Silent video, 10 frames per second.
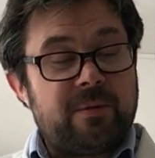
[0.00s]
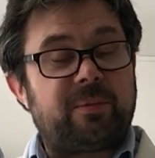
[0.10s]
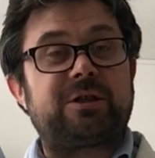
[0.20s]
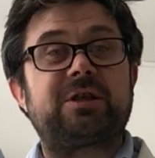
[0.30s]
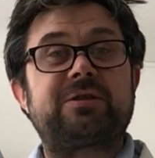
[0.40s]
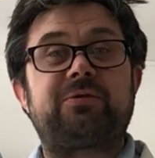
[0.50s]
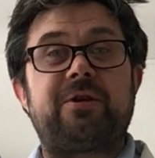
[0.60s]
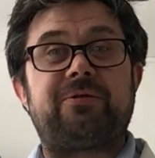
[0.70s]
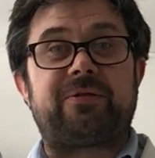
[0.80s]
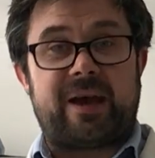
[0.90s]
But just for
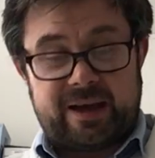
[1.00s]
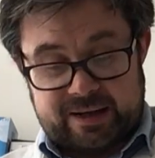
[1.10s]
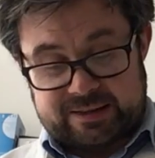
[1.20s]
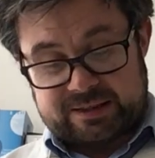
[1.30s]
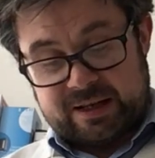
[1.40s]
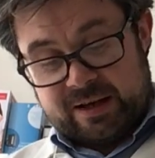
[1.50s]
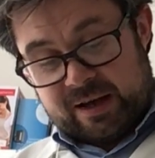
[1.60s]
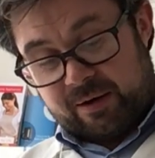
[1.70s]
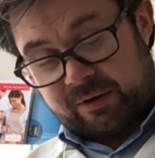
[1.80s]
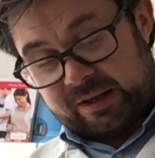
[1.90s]
effect,
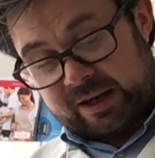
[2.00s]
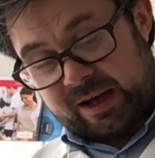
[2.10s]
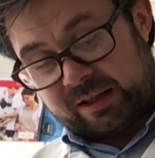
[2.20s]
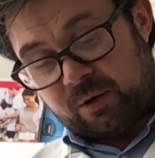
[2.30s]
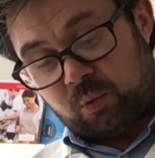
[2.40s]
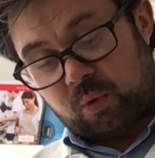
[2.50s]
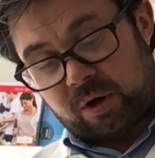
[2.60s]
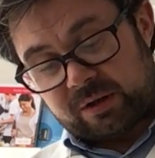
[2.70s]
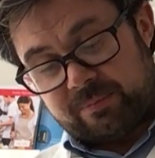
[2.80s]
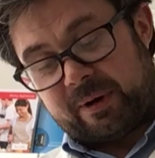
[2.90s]
I'm going to colour
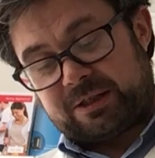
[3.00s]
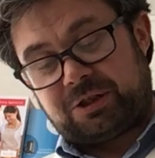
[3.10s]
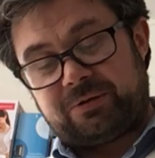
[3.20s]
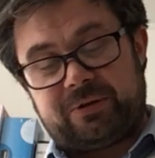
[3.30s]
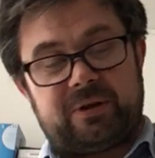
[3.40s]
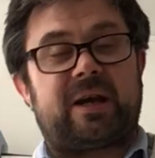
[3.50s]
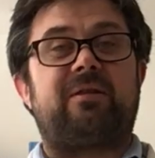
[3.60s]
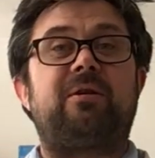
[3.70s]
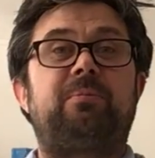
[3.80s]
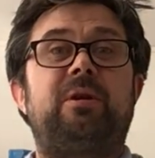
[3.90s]
1 batch of food
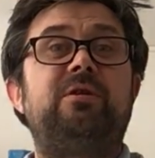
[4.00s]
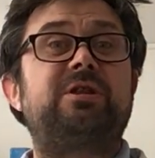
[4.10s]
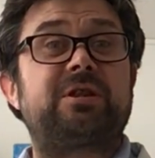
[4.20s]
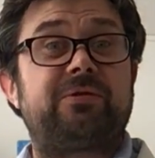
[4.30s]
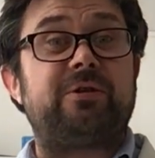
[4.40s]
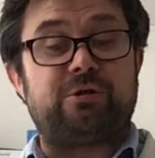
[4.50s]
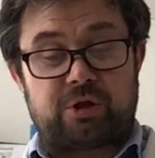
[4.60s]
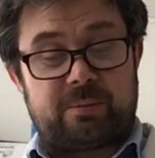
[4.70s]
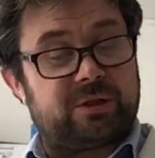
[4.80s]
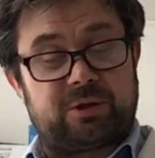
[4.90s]
colouring blue. Just a few
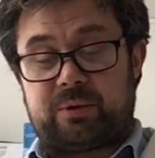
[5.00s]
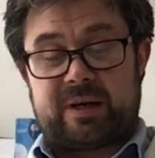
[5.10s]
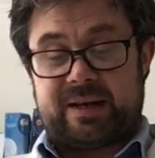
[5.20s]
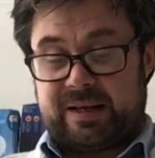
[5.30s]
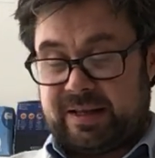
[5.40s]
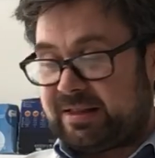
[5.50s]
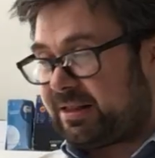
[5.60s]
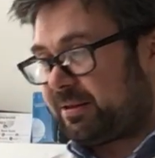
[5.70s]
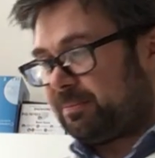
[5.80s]
drops is all that I need.